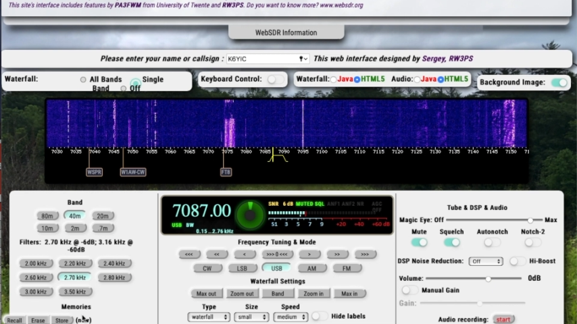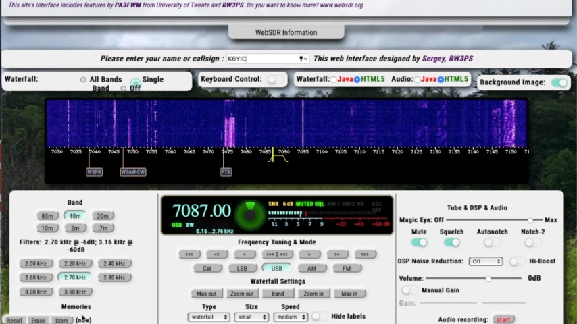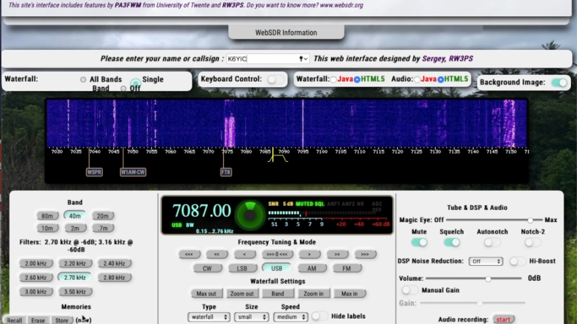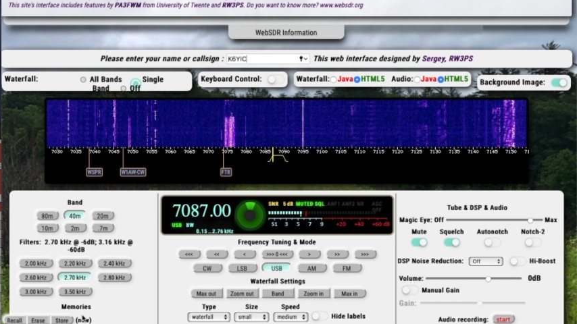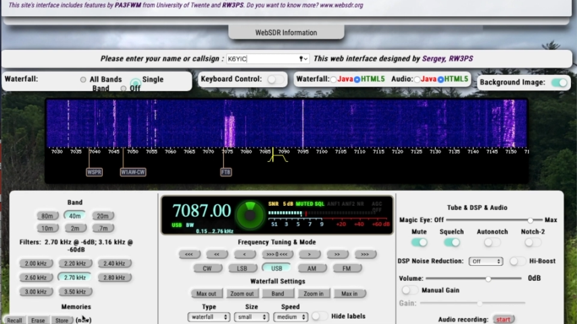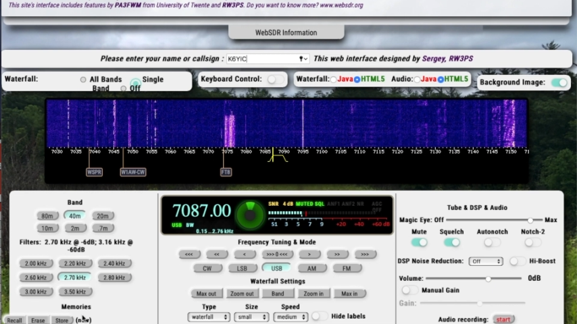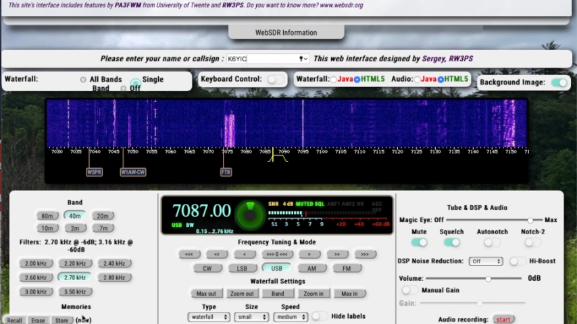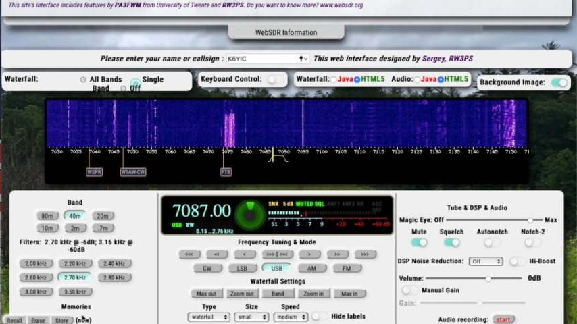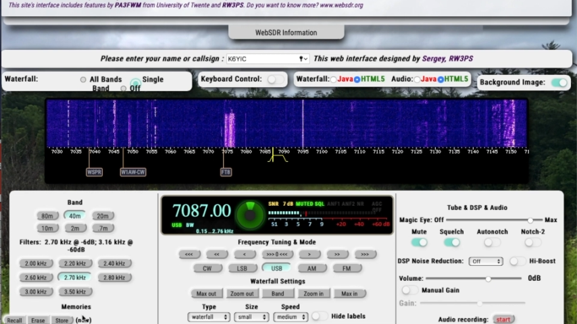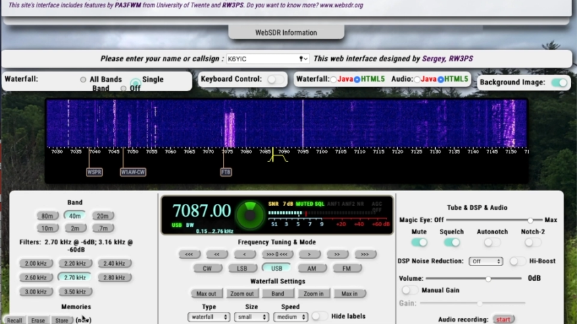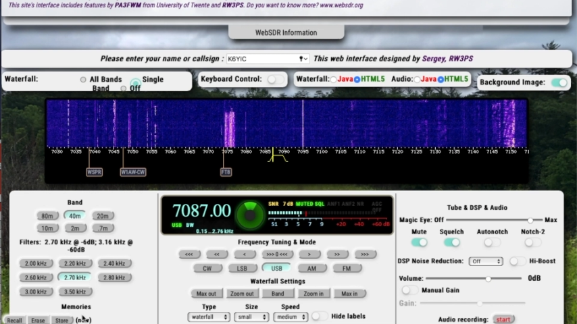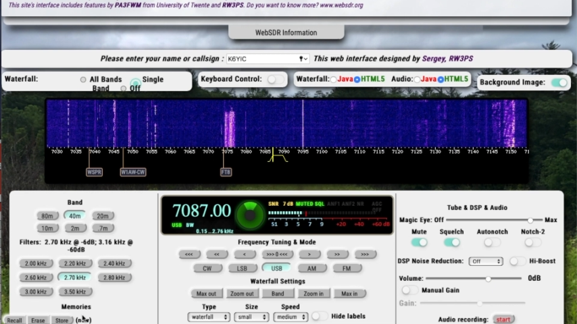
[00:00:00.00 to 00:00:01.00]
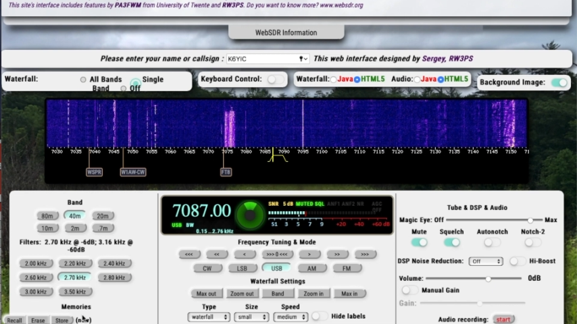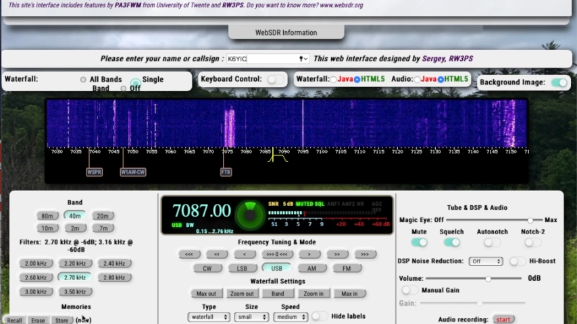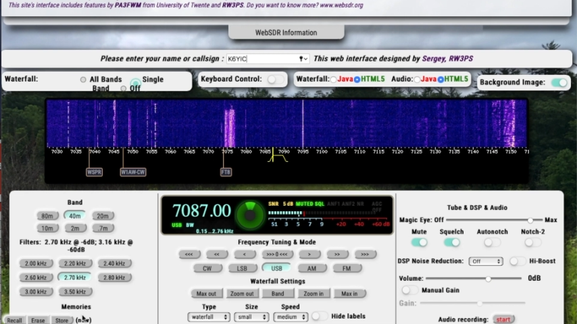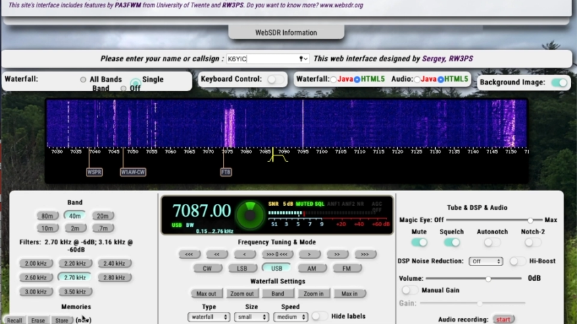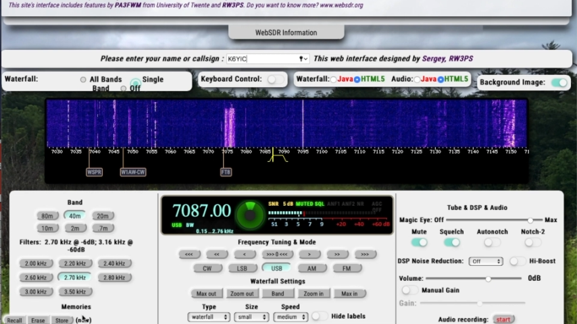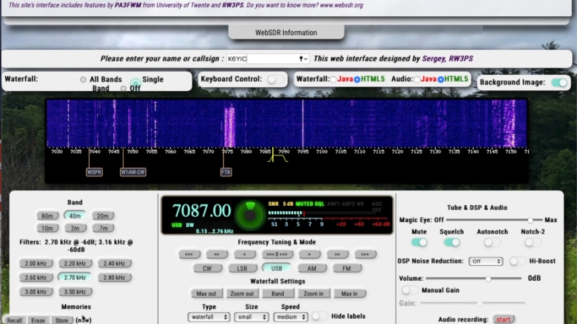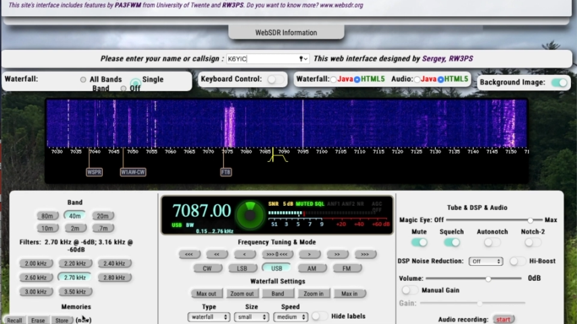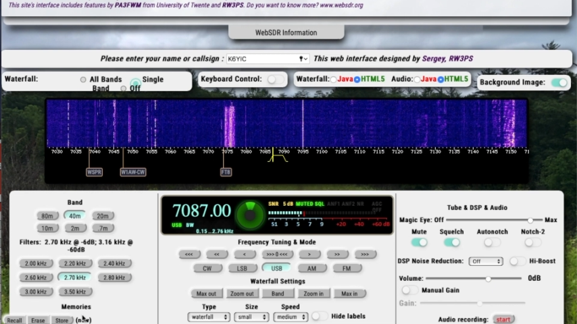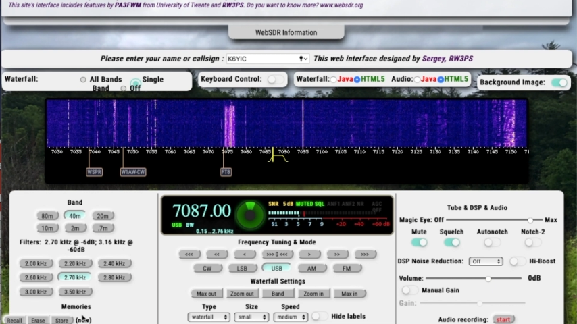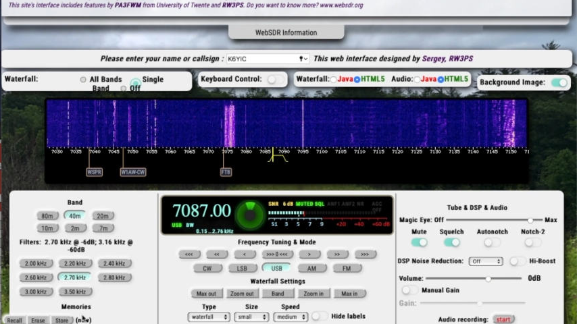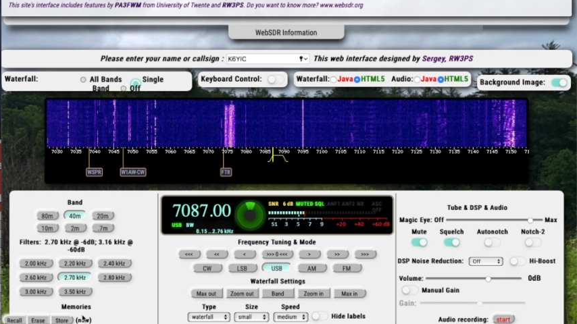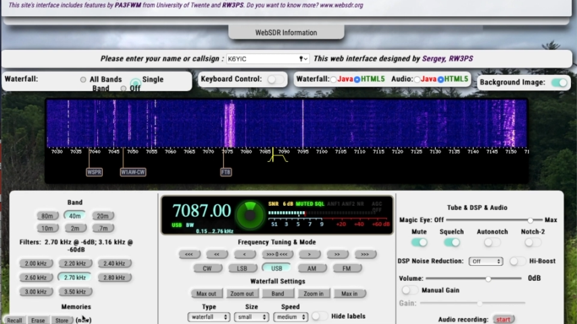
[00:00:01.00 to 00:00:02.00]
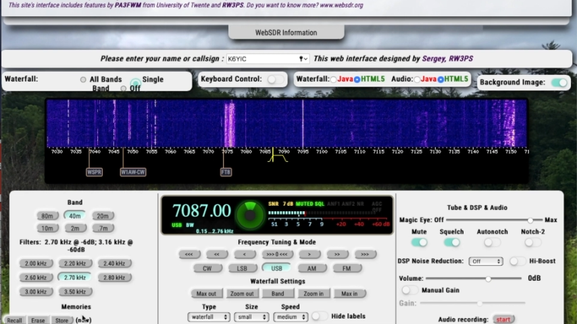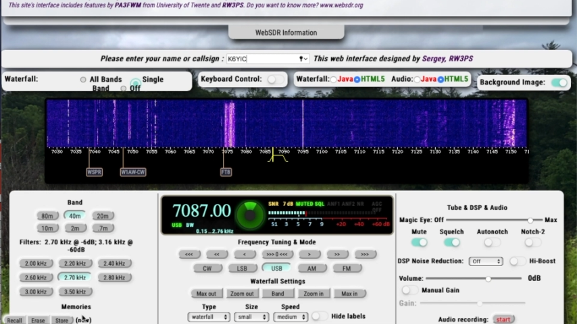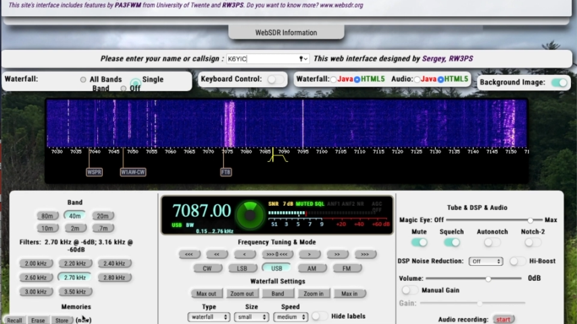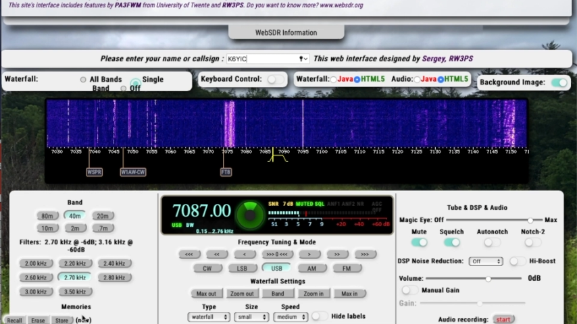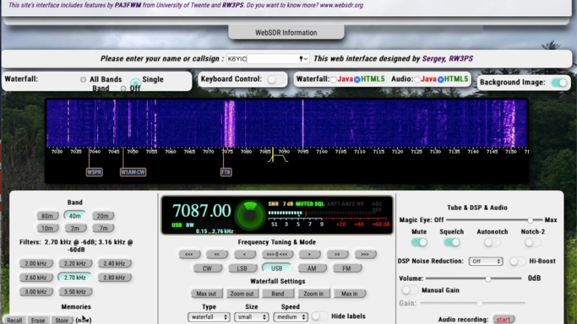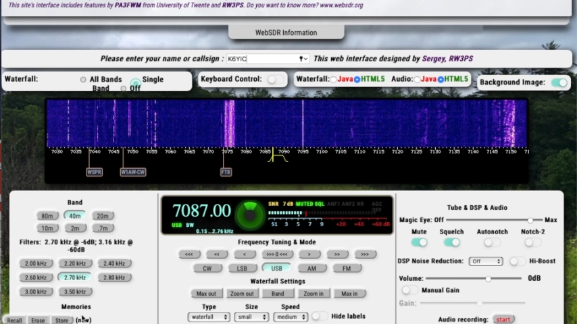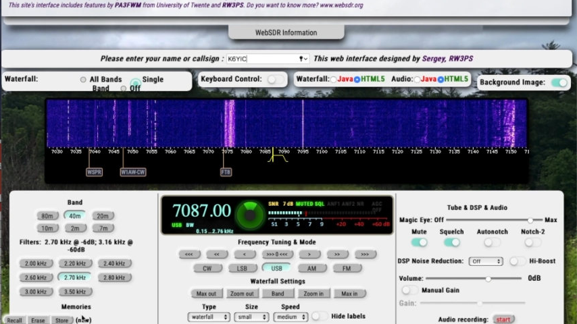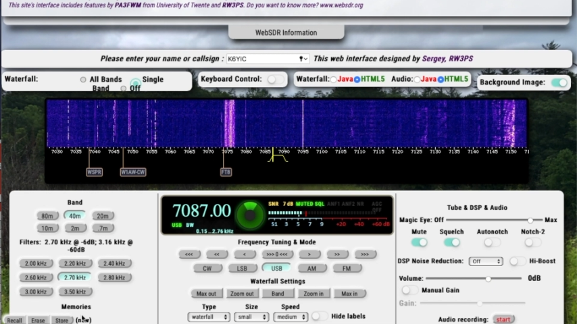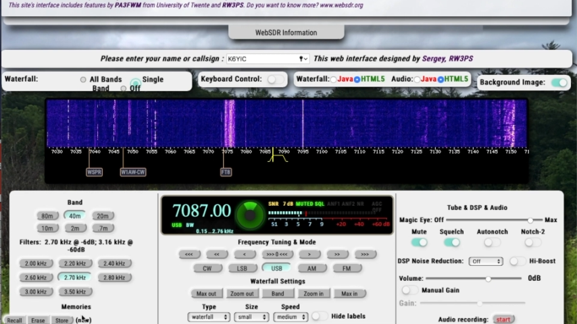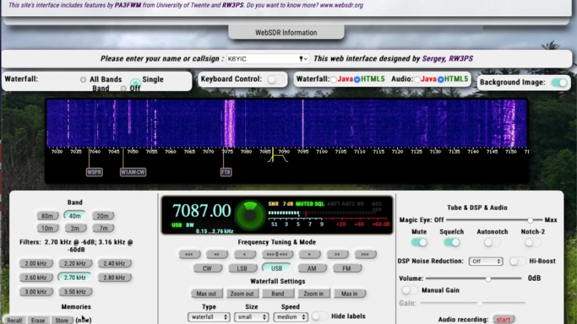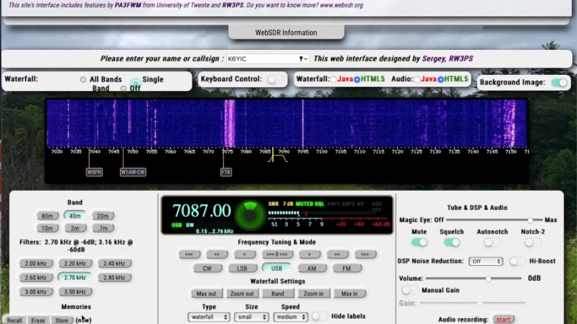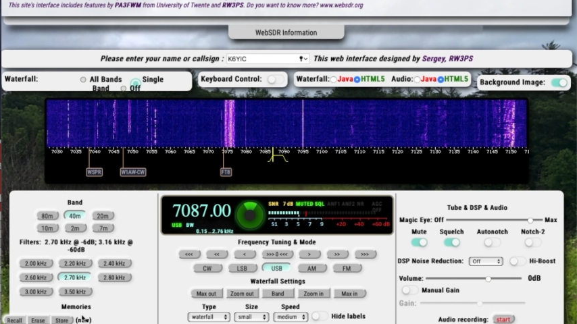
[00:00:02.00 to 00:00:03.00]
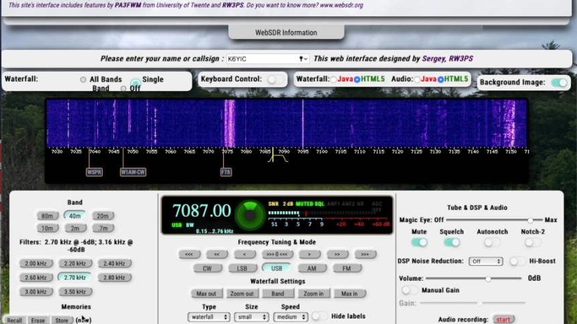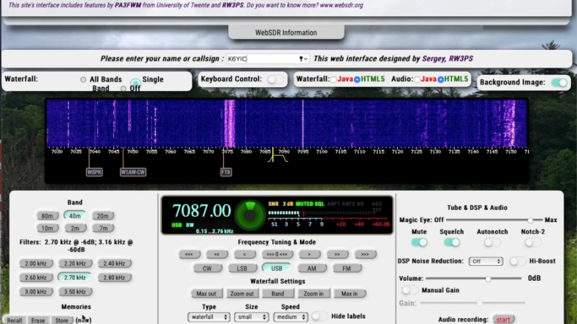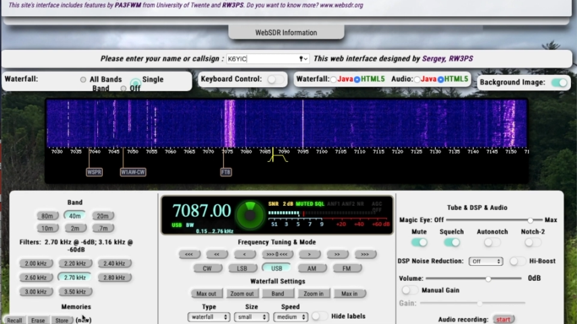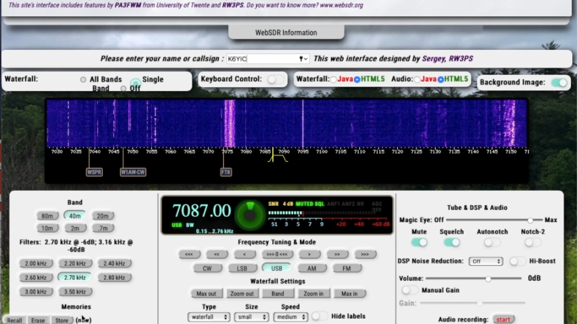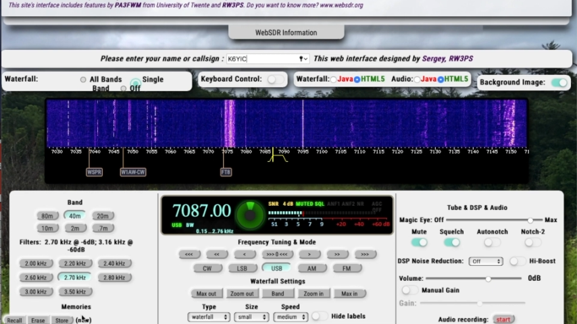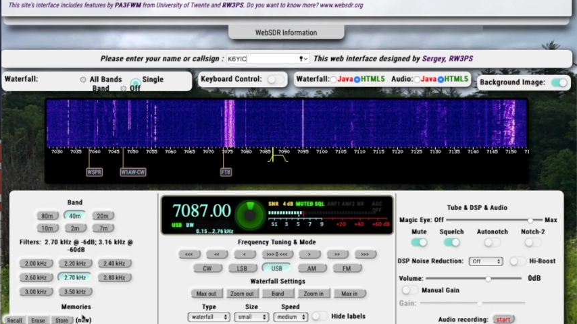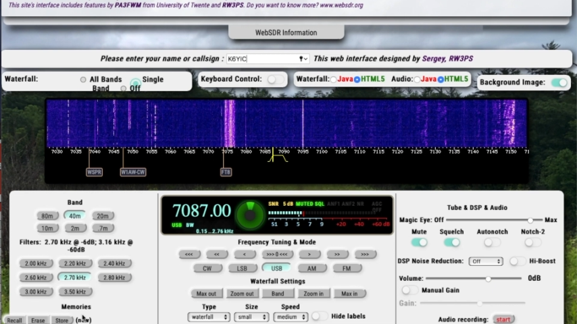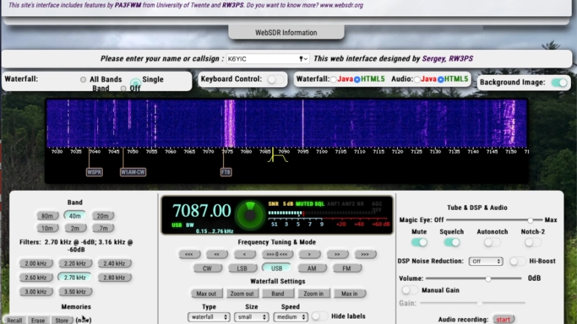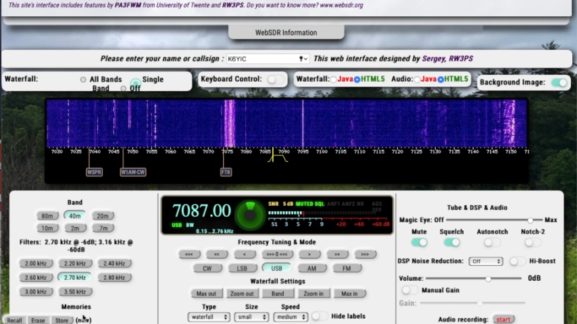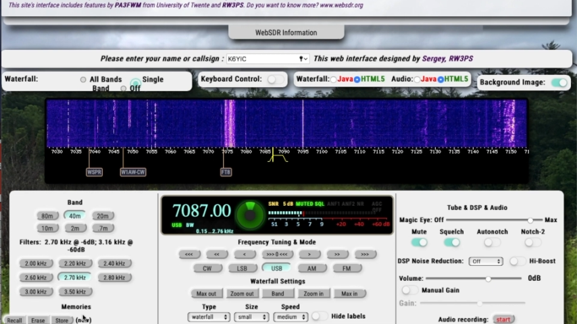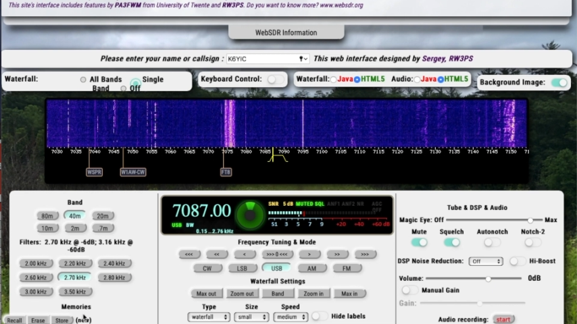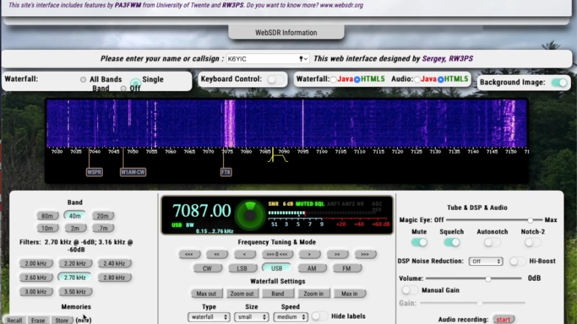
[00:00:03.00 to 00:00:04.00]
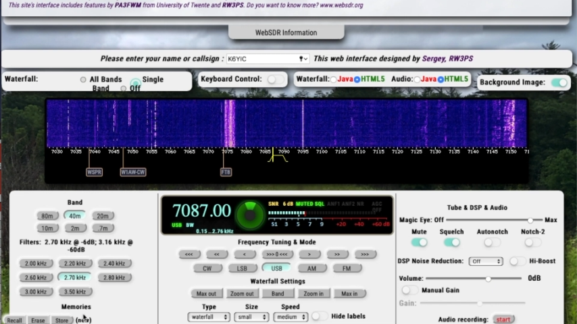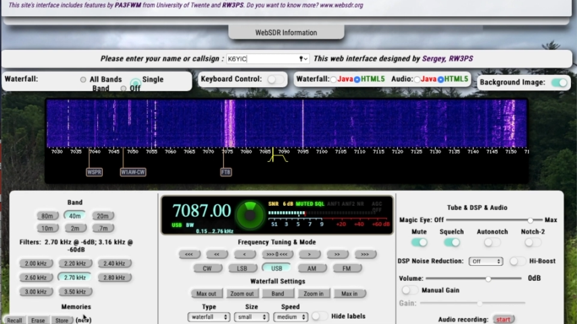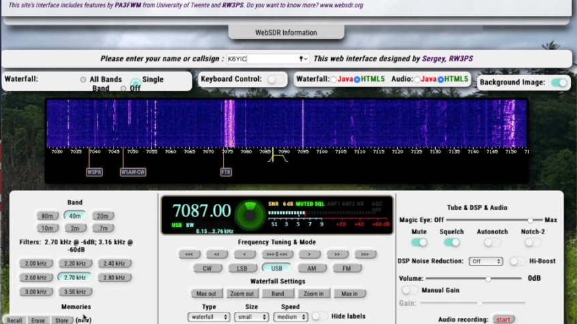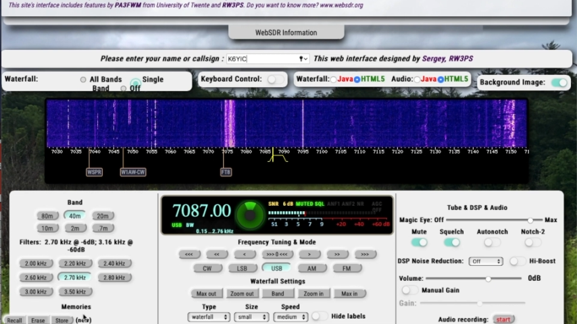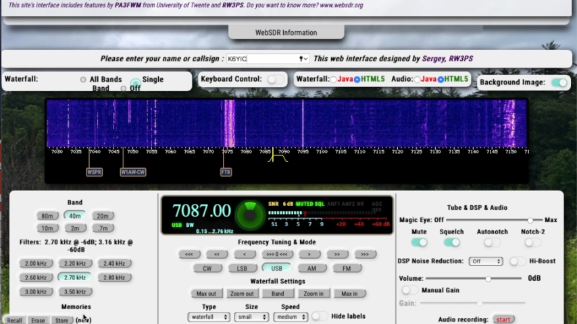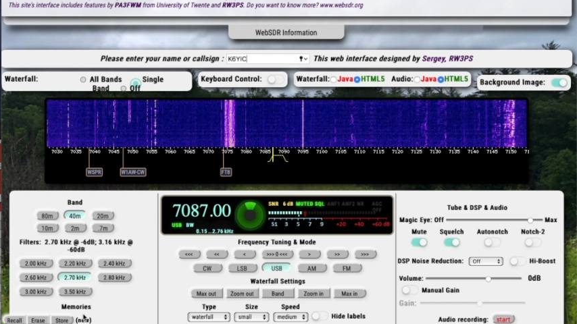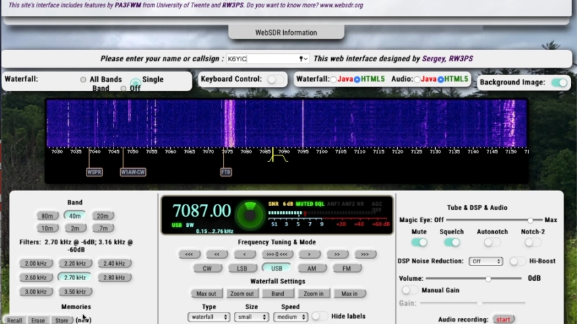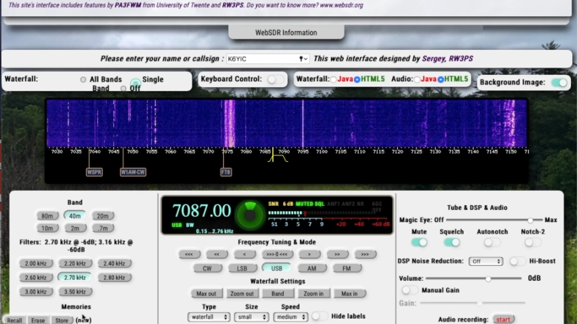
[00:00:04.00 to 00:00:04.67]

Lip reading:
(no speaker visible)